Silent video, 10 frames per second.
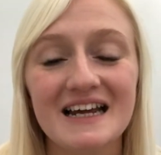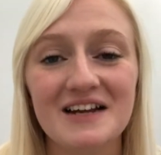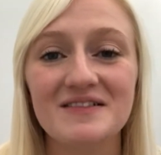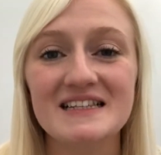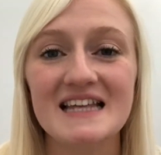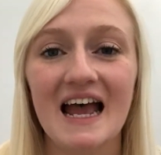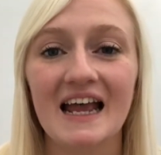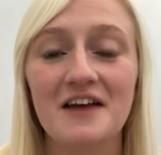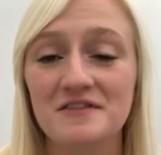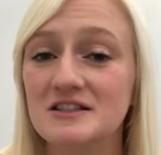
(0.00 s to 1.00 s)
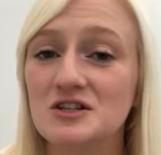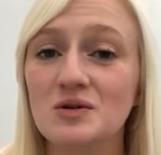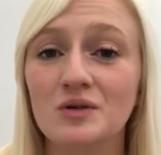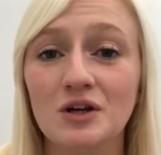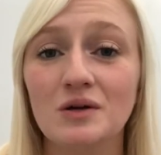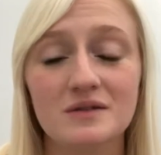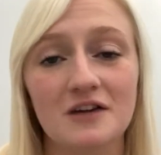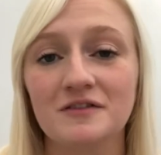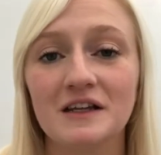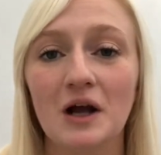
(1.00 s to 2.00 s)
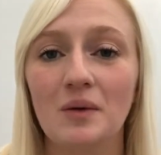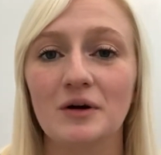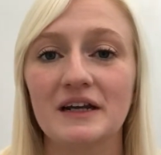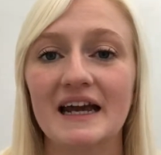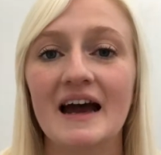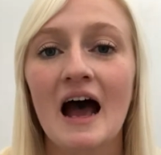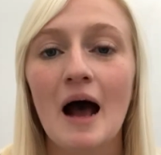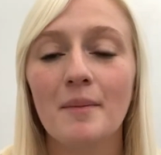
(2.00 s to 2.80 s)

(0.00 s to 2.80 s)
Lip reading: and I would say if it's a short queue, definitely go on it,